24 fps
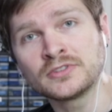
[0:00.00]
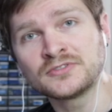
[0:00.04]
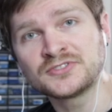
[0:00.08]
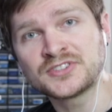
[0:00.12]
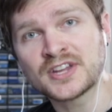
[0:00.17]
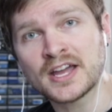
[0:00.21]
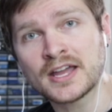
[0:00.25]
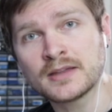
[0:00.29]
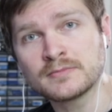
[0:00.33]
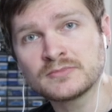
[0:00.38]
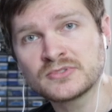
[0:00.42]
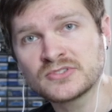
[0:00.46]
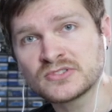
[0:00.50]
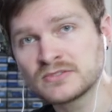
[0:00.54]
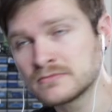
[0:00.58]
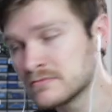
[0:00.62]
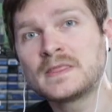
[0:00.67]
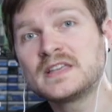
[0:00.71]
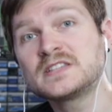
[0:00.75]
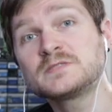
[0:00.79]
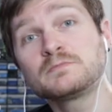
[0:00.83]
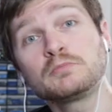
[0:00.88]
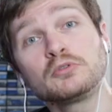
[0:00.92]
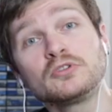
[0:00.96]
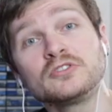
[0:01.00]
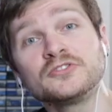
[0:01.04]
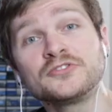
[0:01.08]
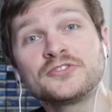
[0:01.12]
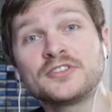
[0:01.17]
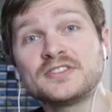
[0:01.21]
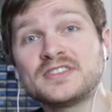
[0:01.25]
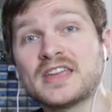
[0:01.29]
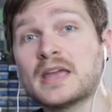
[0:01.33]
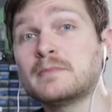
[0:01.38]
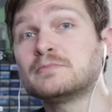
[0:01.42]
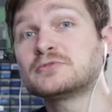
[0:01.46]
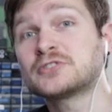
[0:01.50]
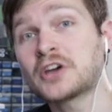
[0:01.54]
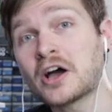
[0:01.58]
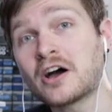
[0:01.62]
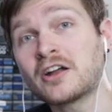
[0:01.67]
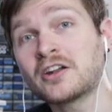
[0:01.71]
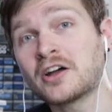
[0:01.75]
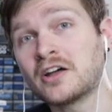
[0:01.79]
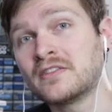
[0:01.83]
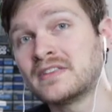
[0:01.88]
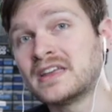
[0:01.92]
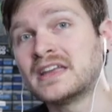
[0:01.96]
of times. This pulls the tape
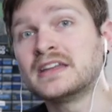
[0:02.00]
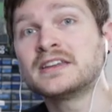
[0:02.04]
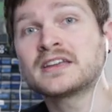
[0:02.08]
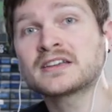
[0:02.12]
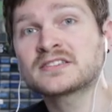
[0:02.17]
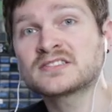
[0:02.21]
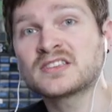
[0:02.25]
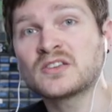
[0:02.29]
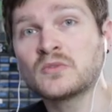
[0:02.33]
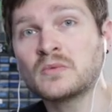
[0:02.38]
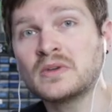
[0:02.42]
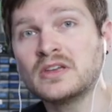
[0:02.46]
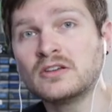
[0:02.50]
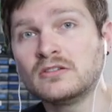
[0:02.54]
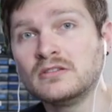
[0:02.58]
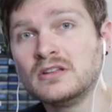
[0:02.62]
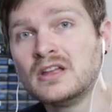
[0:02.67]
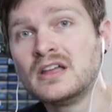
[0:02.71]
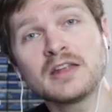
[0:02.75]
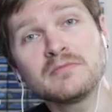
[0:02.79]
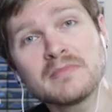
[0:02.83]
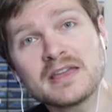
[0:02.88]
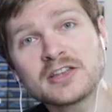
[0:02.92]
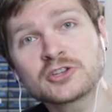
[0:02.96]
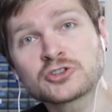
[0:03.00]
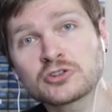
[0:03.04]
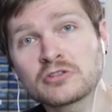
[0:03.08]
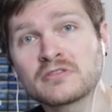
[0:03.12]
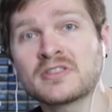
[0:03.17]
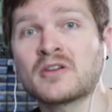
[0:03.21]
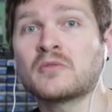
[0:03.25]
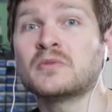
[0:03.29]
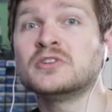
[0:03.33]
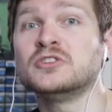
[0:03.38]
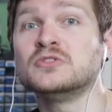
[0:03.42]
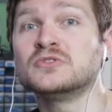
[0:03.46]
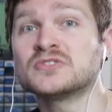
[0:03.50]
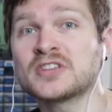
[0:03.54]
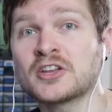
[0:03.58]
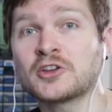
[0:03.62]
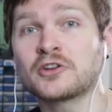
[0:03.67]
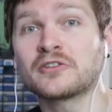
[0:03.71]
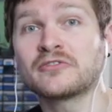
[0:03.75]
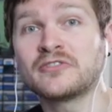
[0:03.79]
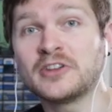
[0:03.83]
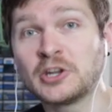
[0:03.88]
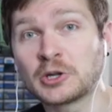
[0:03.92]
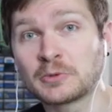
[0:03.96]
taut on the indexing wheel, and make sure that when you set
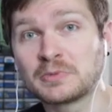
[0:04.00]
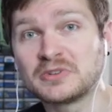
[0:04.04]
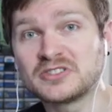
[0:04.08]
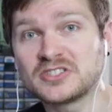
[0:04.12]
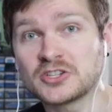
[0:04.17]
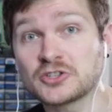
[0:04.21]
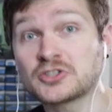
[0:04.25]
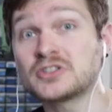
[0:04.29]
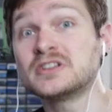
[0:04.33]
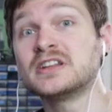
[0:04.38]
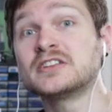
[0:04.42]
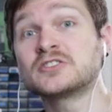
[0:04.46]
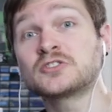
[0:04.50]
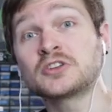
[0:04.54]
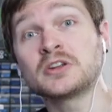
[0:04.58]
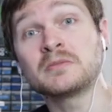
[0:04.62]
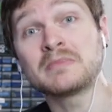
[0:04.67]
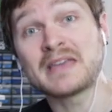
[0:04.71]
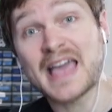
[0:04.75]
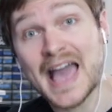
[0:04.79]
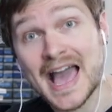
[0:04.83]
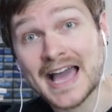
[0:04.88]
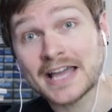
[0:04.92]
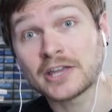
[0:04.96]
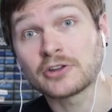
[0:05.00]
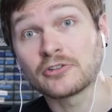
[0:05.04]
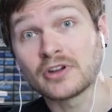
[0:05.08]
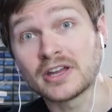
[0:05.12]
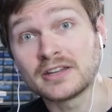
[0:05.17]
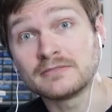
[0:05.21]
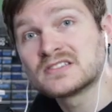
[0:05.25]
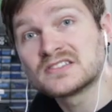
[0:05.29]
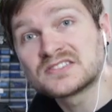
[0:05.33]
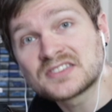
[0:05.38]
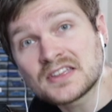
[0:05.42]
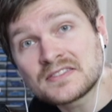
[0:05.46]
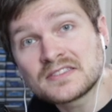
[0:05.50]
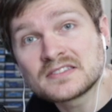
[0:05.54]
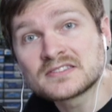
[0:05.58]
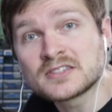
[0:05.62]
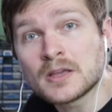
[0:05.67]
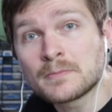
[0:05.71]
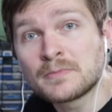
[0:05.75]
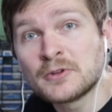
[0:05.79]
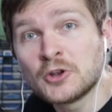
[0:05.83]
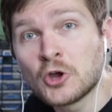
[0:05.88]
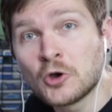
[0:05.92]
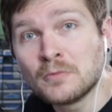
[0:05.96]
your feeder position, it's going to be accurate. To set this
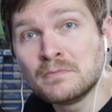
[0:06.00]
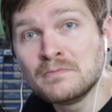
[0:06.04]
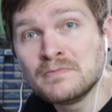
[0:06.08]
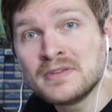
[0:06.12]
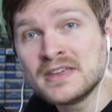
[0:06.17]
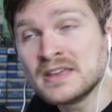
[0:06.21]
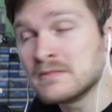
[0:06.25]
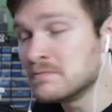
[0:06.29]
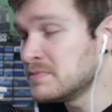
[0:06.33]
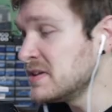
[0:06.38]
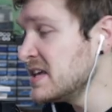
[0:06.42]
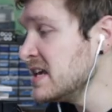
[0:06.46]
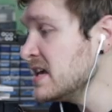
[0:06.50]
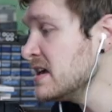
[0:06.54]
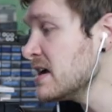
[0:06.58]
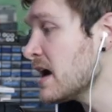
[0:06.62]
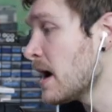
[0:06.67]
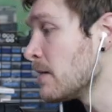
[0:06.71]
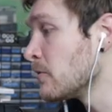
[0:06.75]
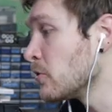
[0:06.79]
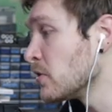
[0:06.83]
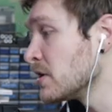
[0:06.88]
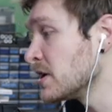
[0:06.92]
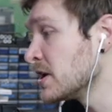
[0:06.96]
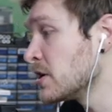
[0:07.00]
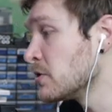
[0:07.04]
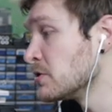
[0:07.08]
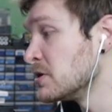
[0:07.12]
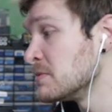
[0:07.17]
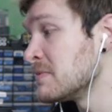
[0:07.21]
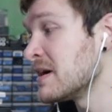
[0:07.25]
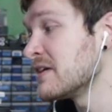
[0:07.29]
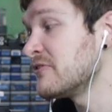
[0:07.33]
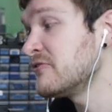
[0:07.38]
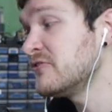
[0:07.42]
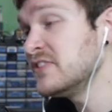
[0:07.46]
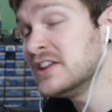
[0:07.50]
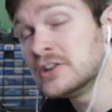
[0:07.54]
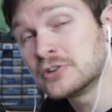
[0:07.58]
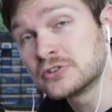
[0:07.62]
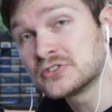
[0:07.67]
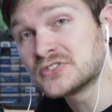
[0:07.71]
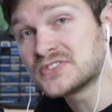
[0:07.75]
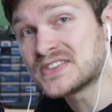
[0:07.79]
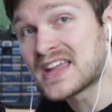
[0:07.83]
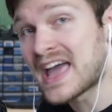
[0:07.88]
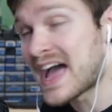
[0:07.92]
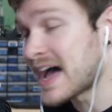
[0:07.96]
up in OpenPnP, I'm going to go to my
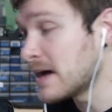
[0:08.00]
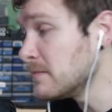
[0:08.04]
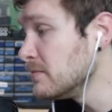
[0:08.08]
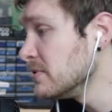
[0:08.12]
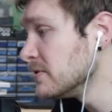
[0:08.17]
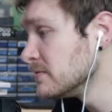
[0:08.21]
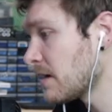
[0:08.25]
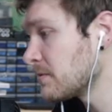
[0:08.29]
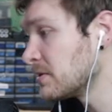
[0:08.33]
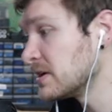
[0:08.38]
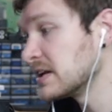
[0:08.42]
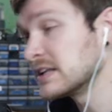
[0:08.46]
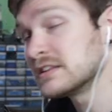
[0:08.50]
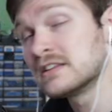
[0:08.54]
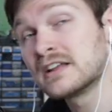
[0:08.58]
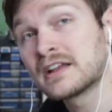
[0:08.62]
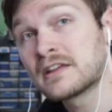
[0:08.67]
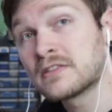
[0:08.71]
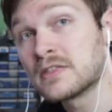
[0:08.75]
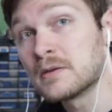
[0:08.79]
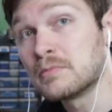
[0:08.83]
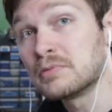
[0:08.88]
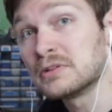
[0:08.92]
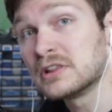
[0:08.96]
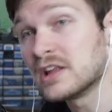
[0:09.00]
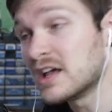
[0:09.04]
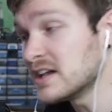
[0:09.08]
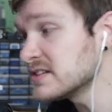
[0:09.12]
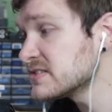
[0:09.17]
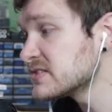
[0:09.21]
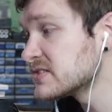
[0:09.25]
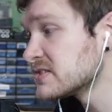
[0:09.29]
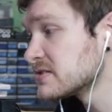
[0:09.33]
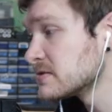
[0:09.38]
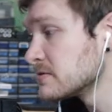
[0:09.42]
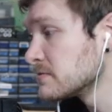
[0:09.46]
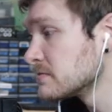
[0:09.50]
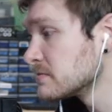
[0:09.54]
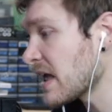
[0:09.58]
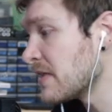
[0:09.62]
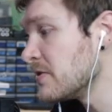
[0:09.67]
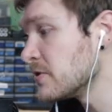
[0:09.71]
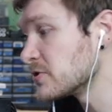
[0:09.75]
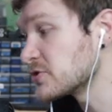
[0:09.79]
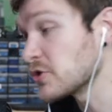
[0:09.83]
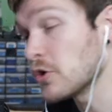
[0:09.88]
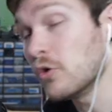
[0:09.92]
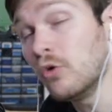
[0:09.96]
feeders tab. I'm going to click the plus,
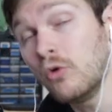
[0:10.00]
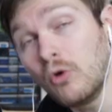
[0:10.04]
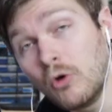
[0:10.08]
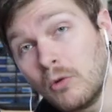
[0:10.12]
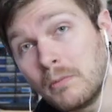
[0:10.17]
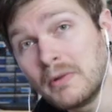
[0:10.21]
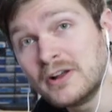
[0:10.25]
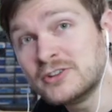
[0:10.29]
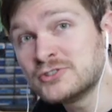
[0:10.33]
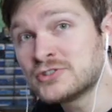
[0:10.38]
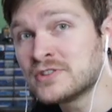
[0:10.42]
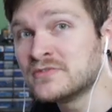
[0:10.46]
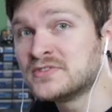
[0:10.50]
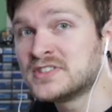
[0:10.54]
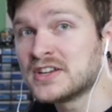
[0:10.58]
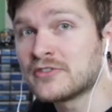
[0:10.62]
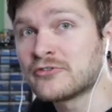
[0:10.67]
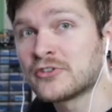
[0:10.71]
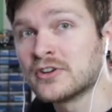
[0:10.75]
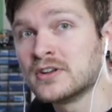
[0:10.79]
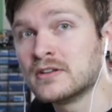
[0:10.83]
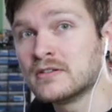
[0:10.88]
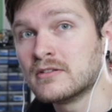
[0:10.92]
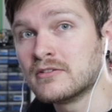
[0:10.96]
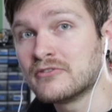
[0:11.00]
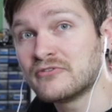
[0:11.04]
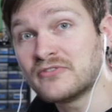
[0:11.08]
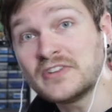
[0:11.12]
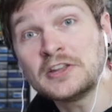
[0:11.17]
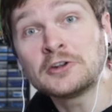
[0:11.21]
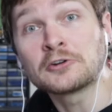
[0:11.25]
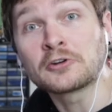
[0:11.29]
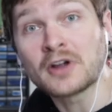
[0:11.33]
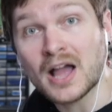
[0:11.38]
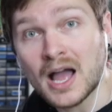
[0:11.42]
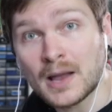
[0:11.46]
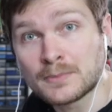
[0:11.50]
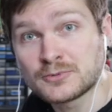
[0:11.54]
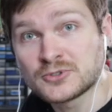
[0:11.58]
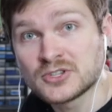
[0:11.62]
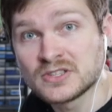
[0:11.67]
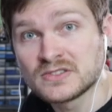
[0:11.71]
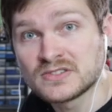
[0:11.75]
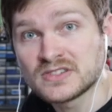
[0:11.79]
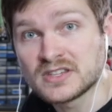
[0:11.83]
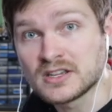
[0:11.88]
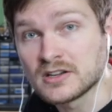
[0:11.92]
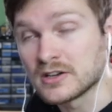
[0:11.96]
and there's a whole bunch of different feeder
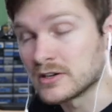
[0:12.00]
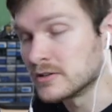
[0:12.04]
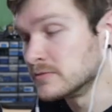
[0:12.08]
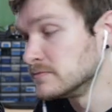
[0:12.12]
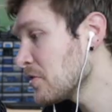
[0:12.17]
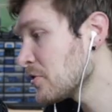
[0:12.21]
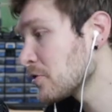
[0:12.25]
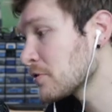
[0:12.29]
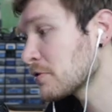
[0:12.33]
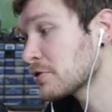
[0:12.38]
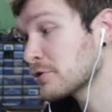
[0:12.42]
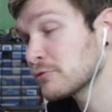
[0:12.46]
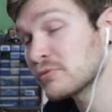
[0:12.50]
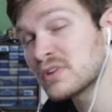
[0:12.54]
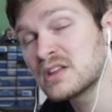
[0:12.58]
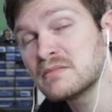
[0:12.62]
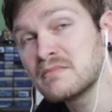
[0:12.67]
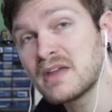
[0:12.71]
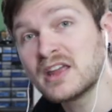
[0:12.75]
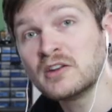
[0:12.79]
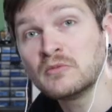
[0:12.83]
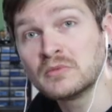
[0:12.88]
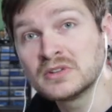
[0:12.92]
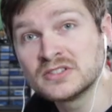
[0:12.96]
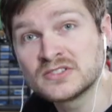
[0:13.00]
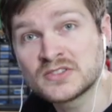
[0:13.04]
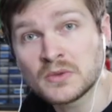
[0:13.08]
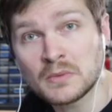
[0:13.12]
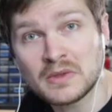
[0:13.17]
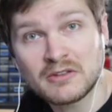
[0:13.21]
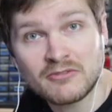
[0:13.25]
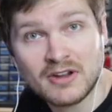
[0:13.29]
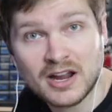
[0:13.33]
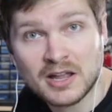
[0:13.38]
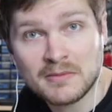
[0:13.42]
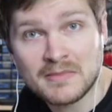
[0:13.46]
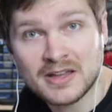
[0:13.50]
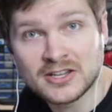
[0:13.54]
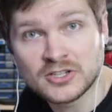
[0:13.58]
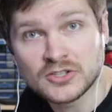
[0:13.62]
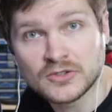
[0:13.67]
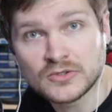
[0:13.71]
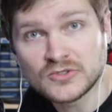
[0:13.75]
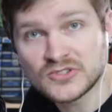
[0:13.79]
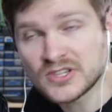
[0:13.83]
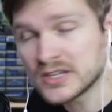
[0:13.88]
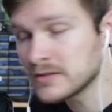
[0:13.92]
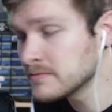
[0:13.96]
options here. There are 3 main ones that we recommend
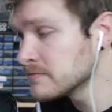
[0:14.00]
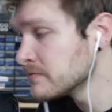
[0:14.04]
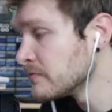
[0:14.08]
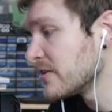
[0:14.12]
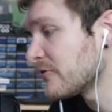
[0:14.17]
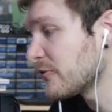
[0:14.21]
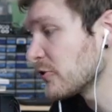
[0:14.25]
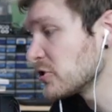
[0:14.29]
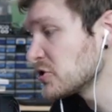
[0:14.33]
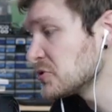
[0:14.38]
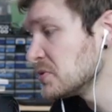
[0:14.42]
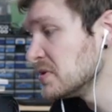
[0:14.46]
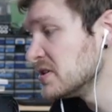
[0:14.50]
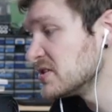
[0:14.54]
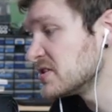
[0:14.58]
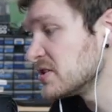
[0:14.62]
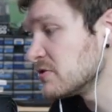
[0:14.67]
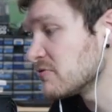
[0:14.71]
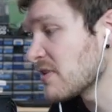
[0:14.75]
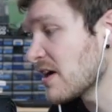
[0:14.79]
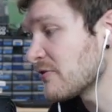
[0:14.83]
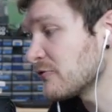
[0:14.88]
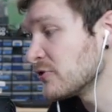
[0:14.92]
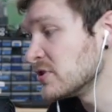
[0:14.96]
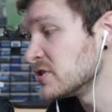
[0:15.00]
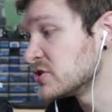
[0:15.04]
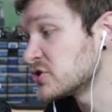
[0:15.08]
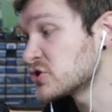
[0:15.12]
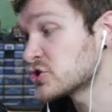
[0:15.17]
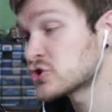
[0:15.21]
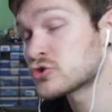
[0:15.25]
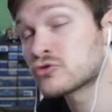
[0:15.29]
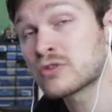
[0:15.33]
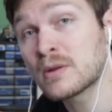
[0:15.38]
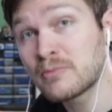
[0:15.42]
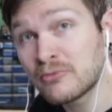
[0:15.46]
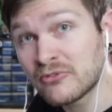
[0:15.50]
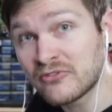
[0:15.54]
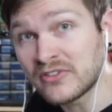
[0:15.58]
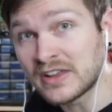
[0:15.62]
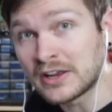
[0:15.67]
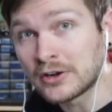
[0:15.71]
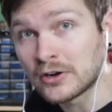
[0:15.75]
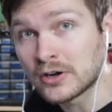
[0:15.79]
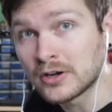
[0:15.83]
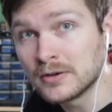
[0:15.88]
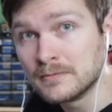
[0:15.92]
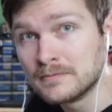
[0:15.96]
using. The first one is the reference strip
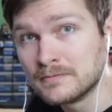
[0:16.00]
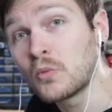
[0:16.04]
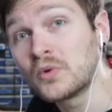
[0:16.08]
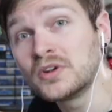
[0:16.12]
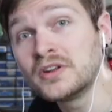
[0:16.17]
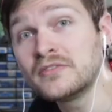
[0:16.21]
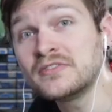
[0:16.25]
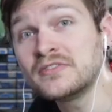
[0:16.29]
feeder. One